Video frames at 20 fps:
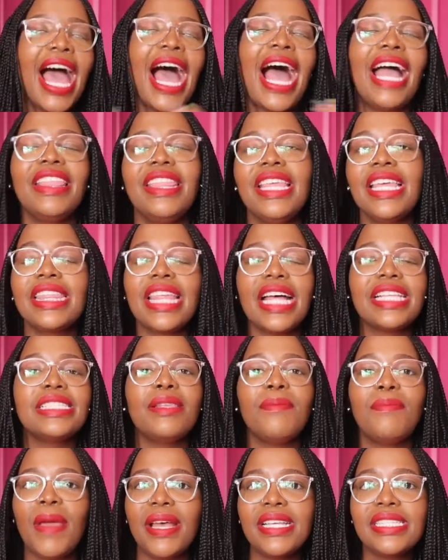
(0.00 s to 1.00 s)
I think that's
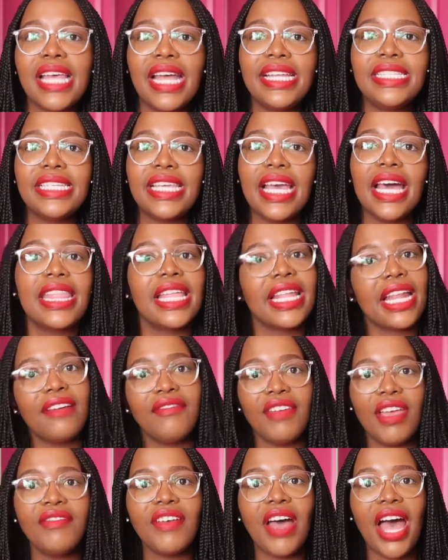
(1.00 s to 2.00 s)
the best idea that
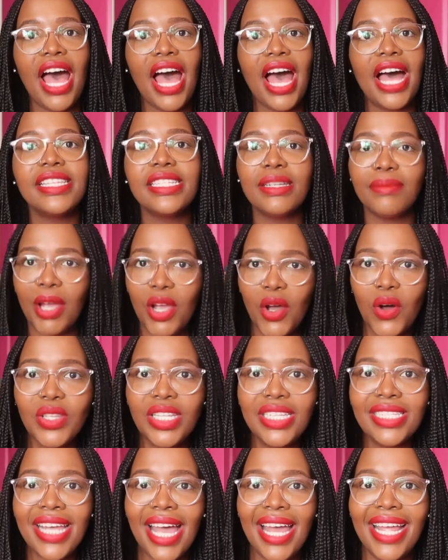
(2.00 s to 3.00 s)
I've ever had in my whole
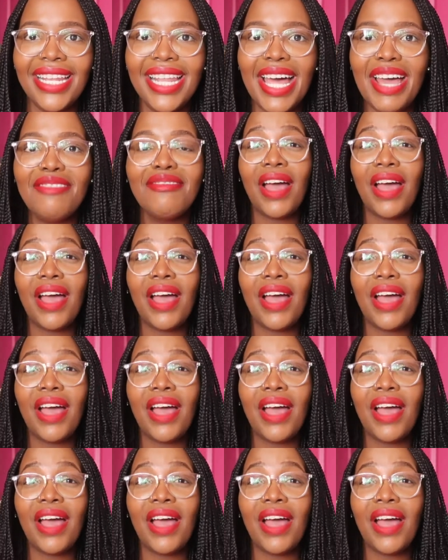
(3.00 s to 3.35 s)
entire life.